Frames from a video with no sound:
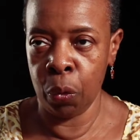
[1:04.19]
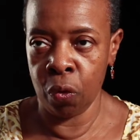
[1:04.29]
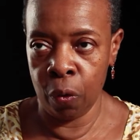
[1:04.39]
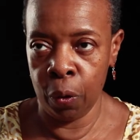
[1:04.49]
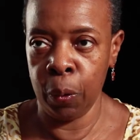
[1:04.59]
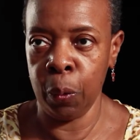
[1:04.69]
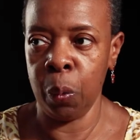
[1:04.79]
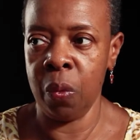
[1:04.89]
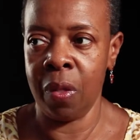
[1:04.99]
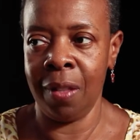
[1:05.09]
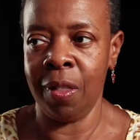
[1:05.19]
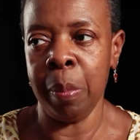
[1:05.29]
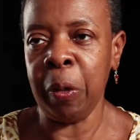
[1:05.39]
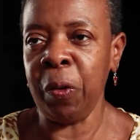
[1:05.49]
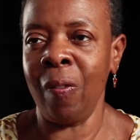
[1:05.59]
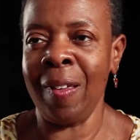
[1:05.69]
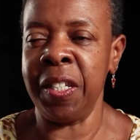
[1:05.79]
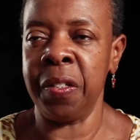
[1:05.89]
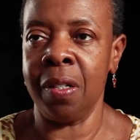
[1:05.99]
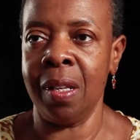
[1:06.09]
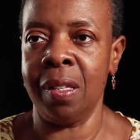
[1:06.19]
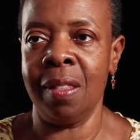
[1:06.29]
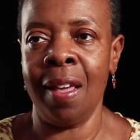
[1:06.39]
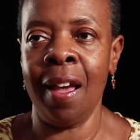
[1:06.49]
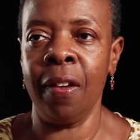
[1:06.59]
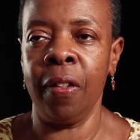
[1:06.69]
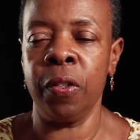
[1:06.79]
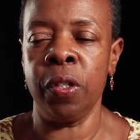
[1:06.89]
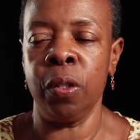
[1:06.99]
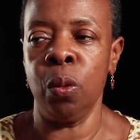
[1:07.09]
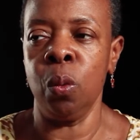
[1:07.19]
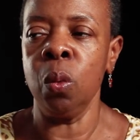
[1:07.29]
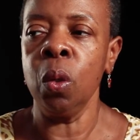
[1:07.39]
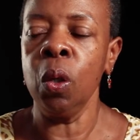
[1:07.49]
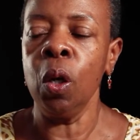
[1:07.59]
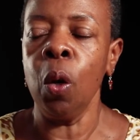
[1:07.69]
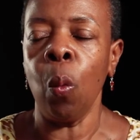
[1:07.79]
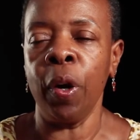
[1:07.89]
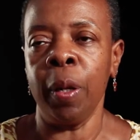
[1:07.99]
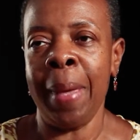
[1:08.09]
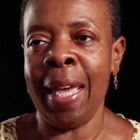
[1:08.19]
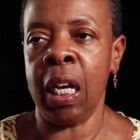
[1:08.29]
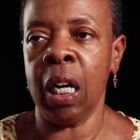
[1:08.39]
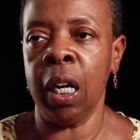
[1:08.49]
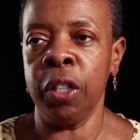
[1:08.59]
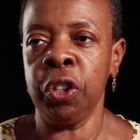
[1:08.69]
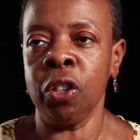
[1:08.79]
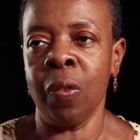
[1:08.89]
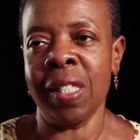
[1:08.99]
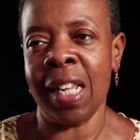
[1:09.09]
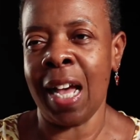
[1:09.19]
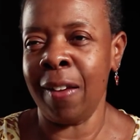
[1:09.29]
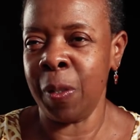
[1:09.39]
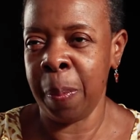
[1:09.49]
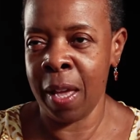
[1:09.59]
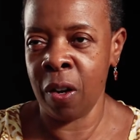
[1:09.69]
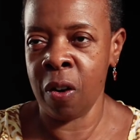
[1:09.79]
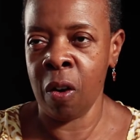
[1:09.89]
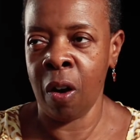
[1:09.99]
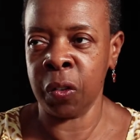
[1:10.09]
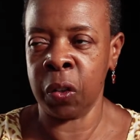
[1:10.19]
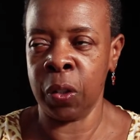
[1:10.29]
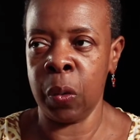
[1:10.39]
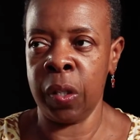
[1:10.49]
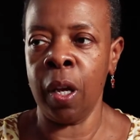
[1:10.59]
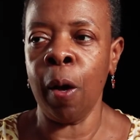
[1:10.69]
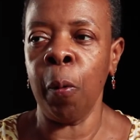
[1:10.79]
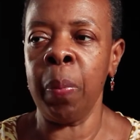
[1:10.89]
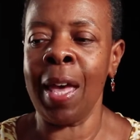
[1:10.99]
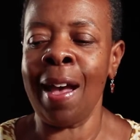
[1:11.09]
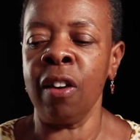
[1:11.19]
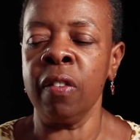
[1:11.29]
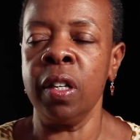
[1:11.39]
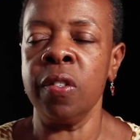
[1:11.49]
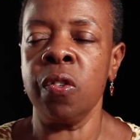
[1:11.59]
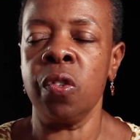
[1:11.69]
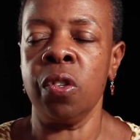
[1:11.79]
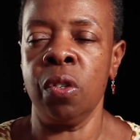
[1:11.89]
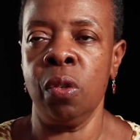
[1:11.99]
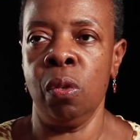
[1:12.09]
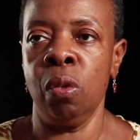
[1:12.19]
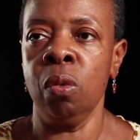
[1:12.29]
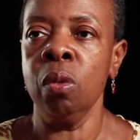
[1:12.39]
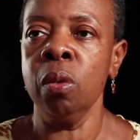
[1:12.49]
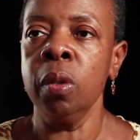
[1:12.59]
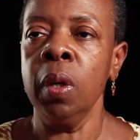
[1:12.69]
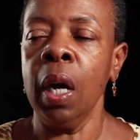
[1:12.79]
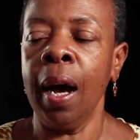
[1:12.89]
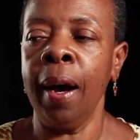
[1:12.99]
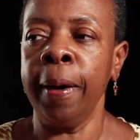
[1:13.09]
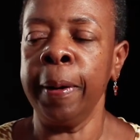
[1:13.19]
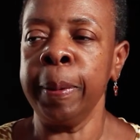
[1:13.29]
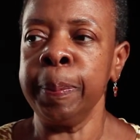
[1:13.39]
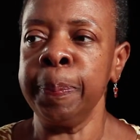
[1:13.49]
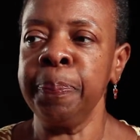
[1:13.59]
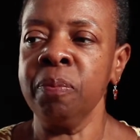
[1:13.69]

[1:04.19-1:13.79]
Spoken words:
through, then the motivation is there to want to make children's lives better, also to help parents to um,